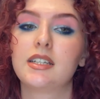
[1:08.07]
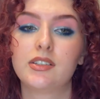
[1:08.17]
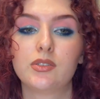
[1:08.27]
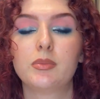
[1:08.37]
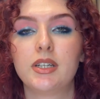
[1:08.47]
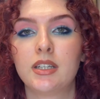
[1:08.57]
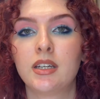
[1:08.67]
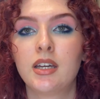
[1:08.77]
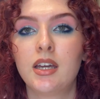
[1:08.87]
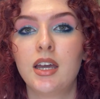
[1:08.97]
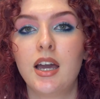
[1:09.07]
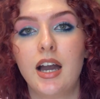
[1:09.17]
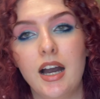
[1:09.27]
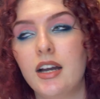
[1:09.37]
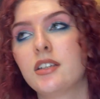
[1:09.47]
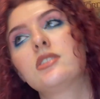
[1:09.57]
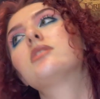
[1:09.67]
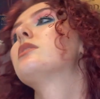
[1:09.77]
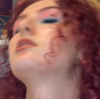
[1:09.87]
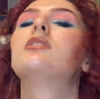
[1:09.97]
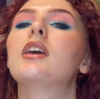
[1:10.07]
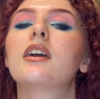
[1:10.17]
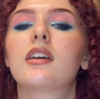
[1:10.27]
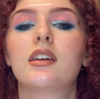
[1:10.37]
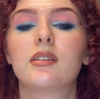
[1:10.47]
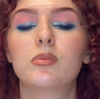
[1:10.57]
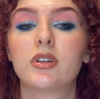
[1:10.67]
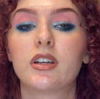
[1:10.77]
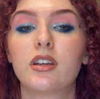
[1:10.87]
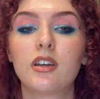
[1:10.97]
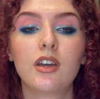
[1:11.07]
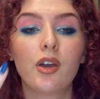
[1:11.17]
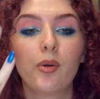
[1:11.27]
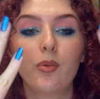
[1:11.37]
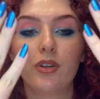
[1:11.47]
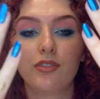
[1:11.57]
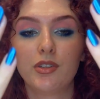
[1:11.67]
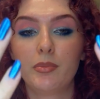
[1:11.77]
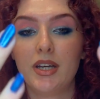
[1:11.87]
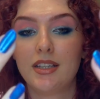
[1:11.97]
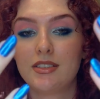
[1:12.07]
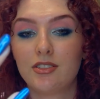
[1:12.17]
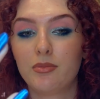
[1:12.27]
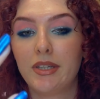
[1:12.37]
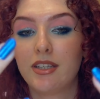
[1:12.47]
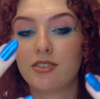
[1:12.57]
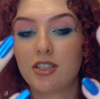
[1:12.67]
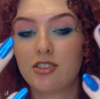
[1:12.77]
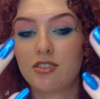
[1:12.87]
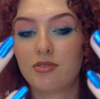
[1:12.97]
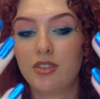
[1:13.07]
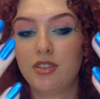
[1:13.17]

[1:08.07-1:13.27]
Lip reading: I have on my eyes today, and I'm wearing one of the palettes on my nails. I just